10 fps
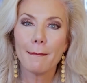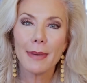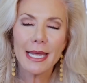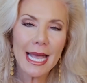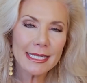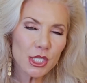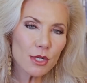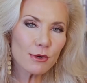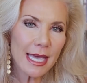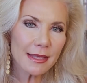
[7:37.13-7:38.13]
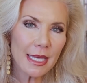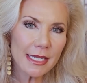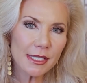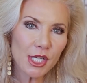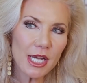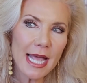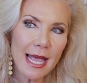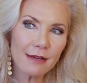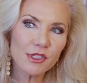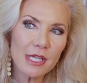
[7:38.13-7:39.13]
But I do get that it's going to
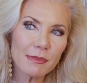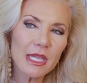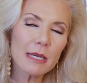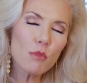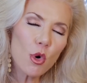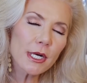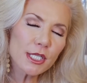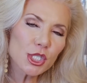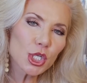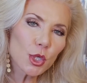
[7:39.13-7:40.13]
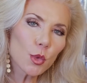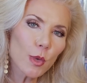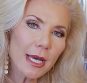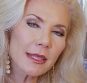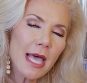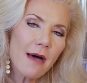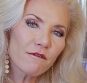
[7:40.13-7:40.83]
have something more to do with